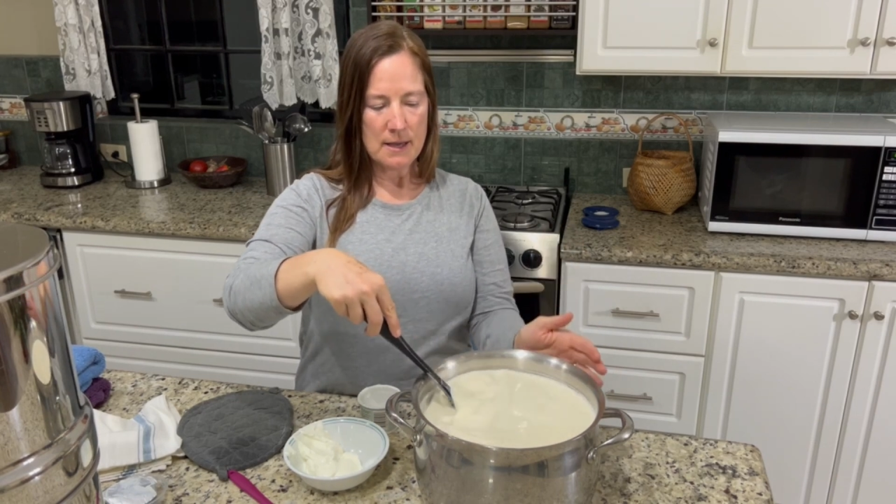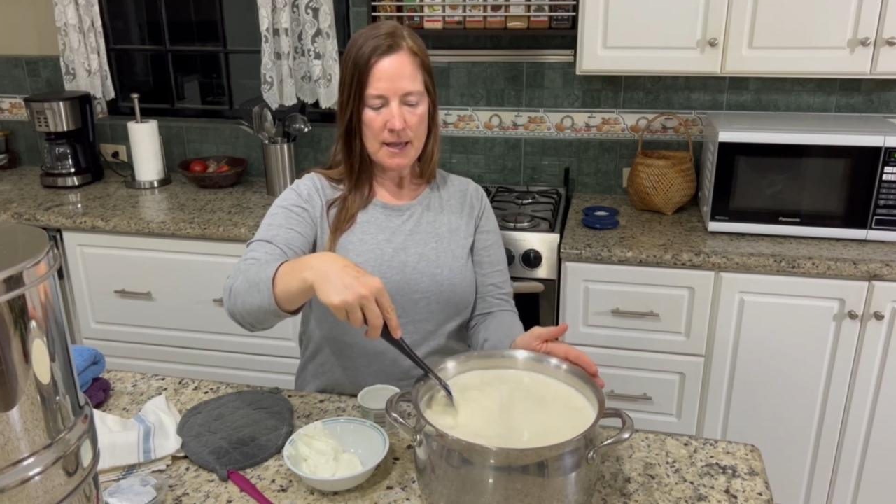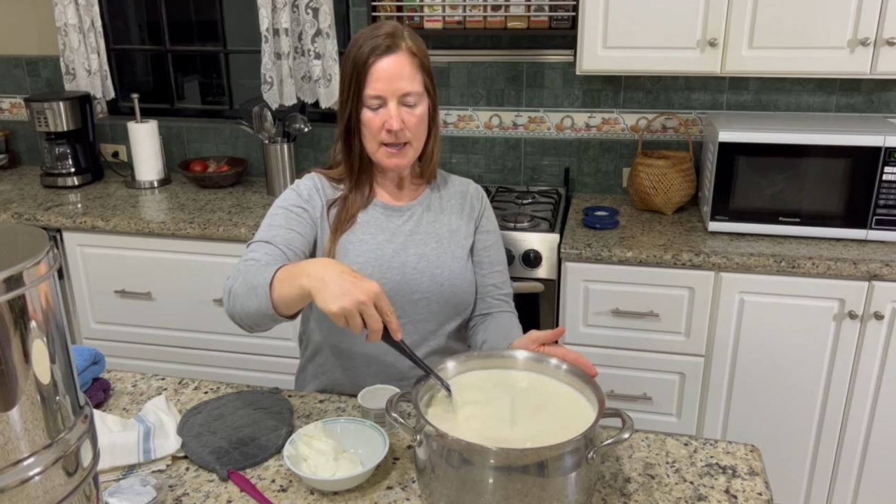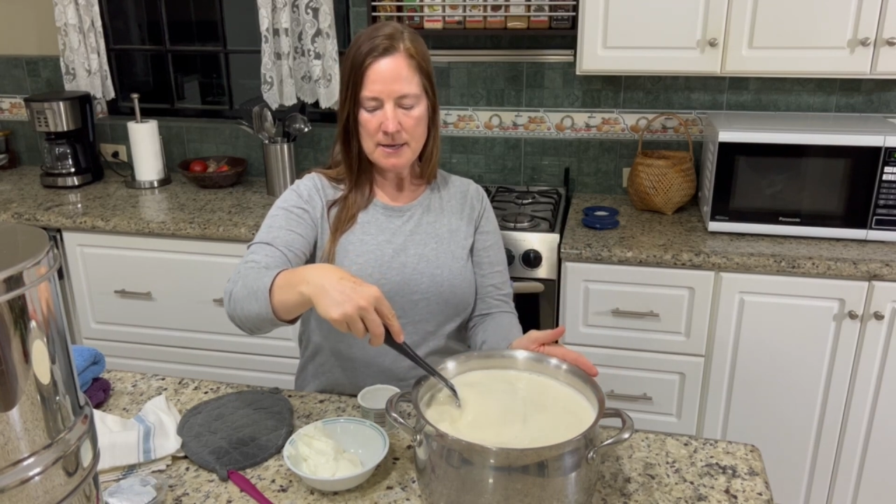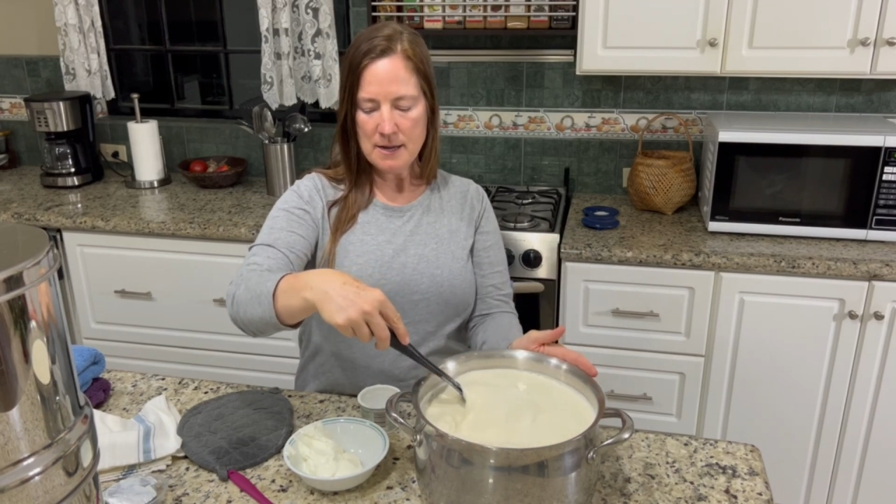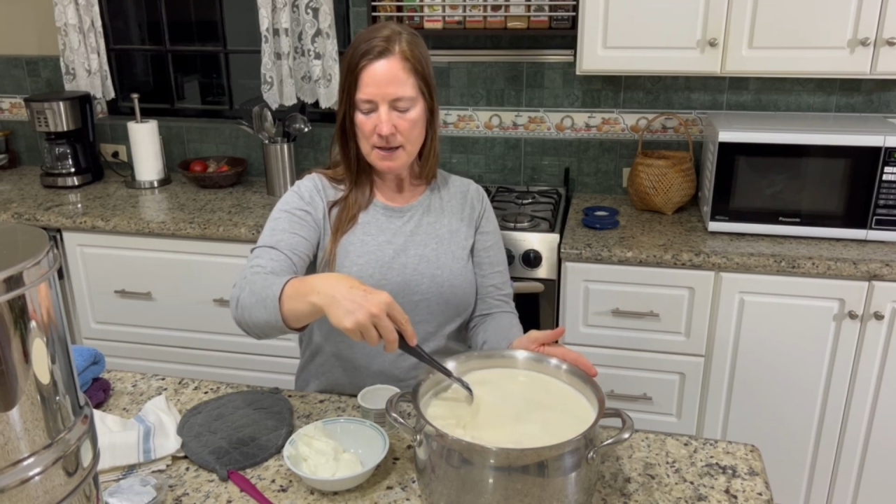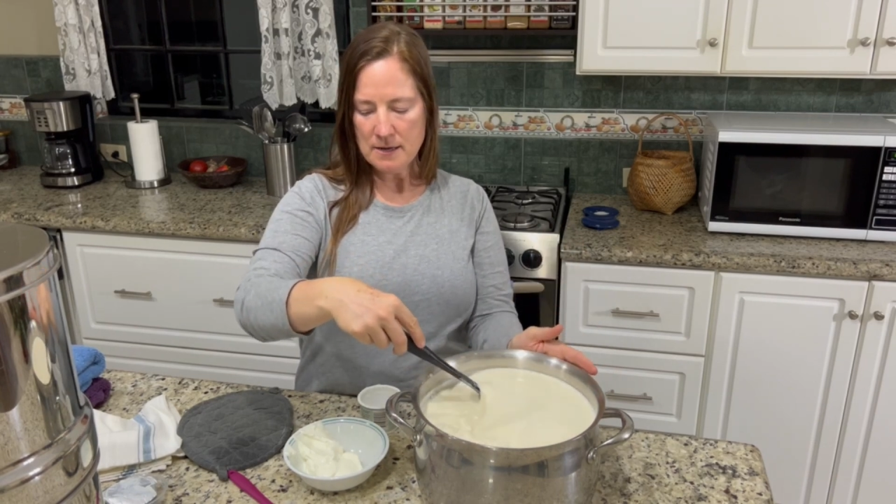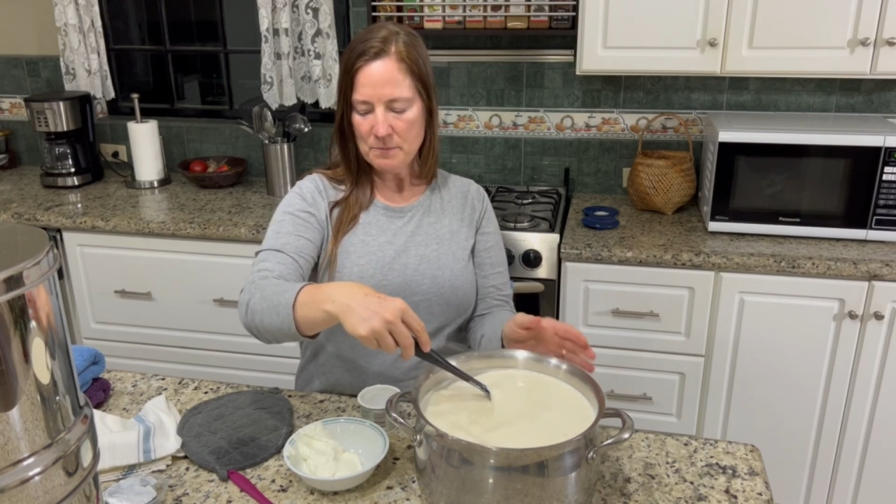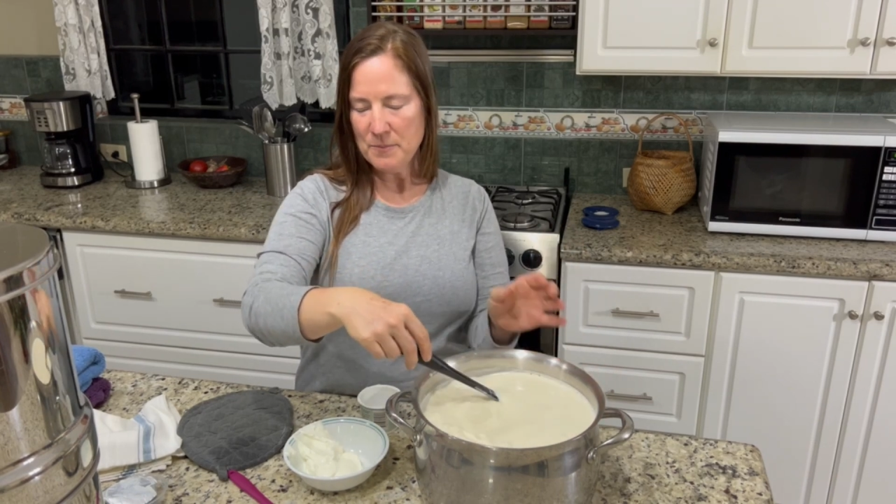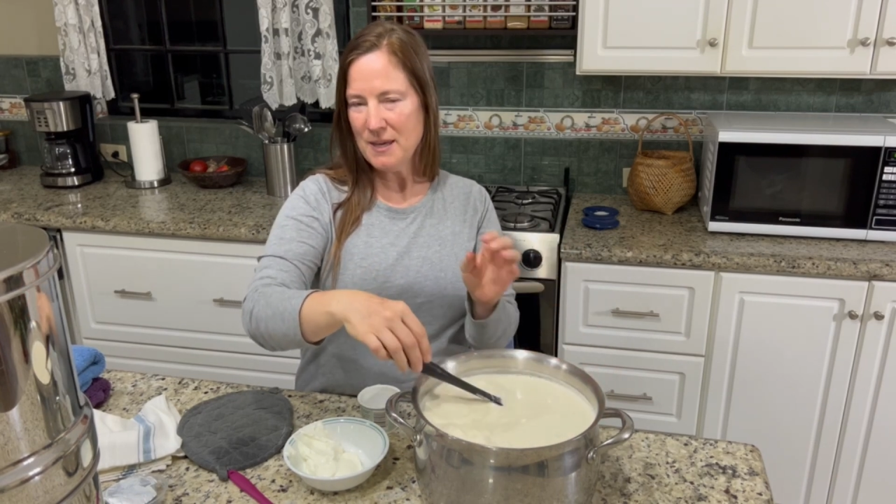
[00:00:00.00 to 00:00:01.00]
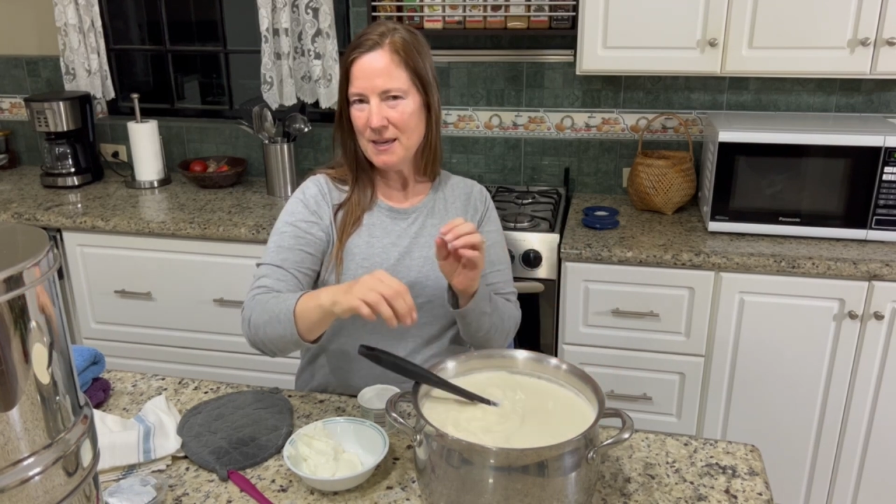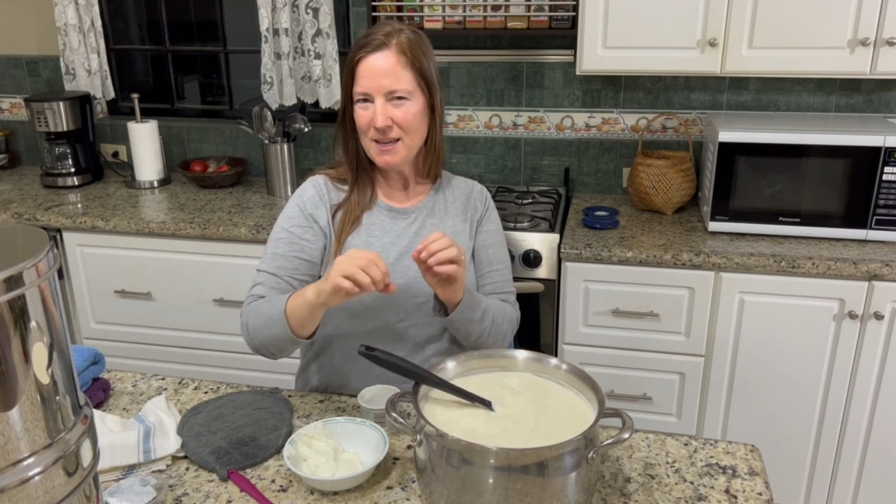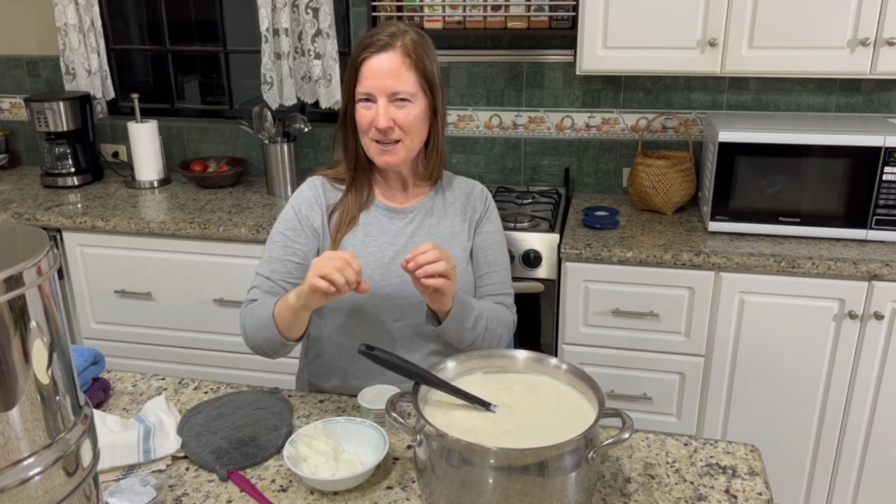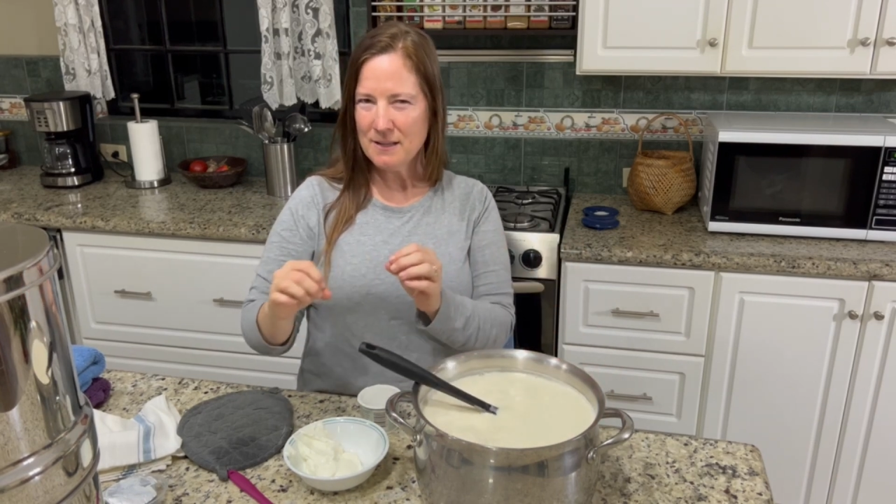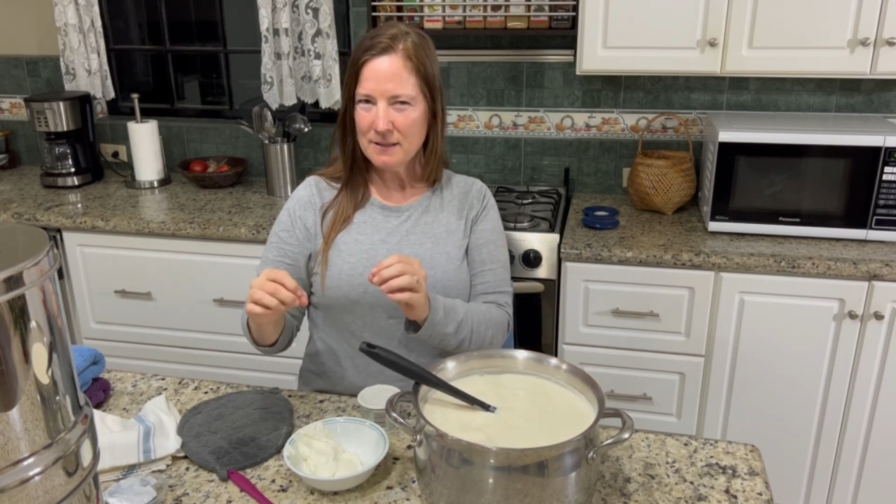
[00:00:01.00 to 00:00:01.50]
and not be
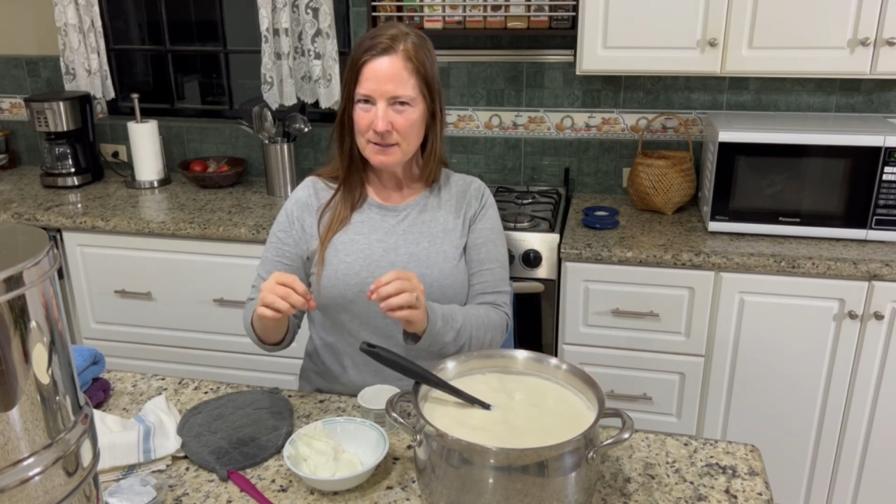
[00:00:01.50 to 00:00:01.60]
in